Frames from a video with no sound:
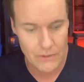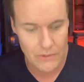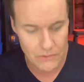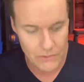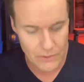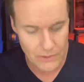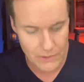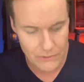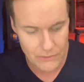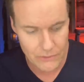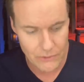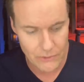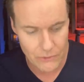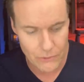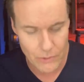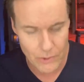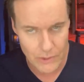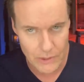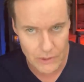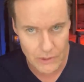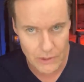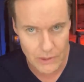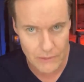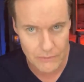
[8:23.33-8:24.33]
This is what
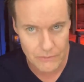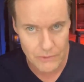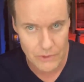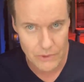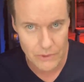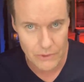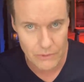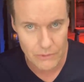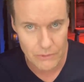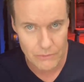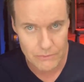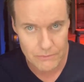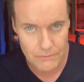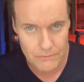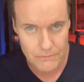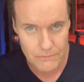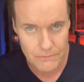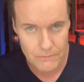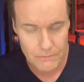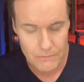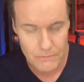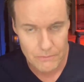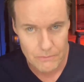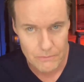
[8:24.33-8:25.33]
you have to do.
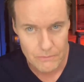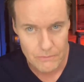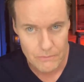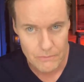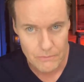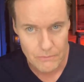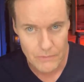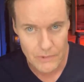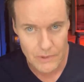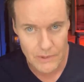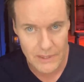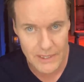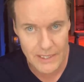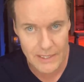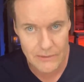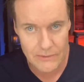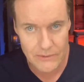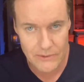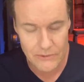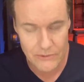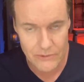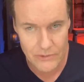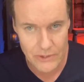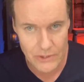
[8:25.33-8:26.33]
This
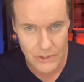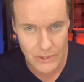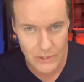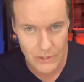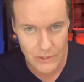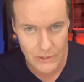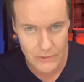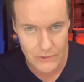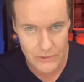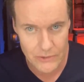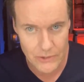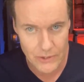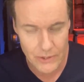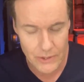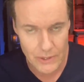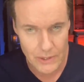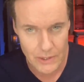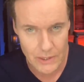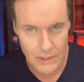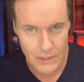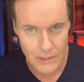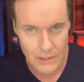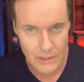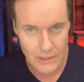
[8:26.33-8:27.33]
is the knowledge.
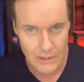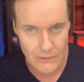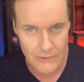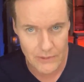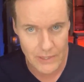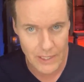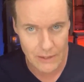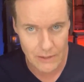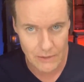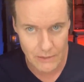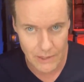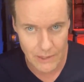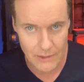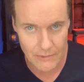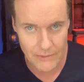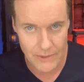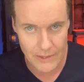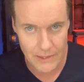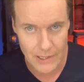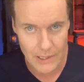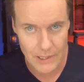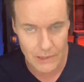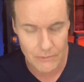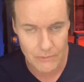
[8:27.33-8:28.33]
It's not love that
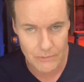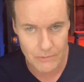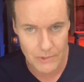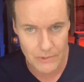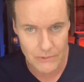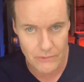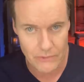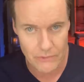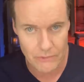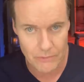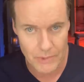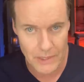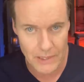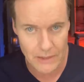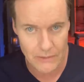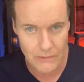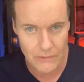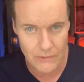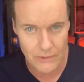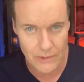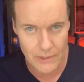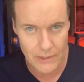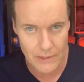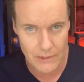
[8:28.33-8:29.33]
keeps Mrs. B's
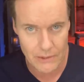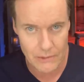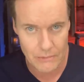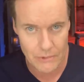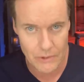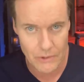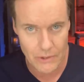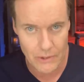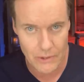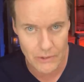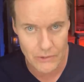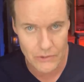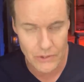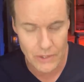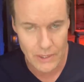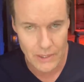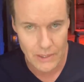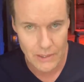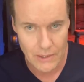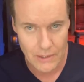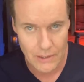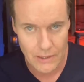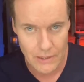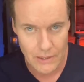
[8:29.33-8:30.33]
in the harem garage.
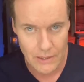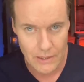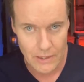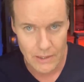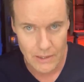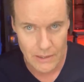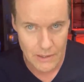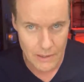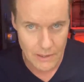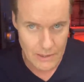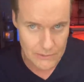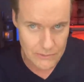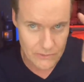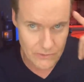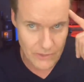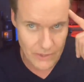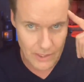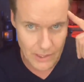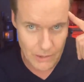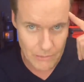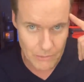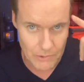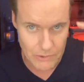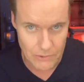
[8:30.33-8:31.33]
It's the
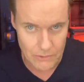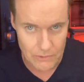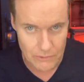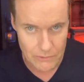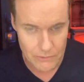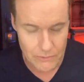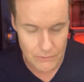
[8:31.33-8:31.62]
chemical.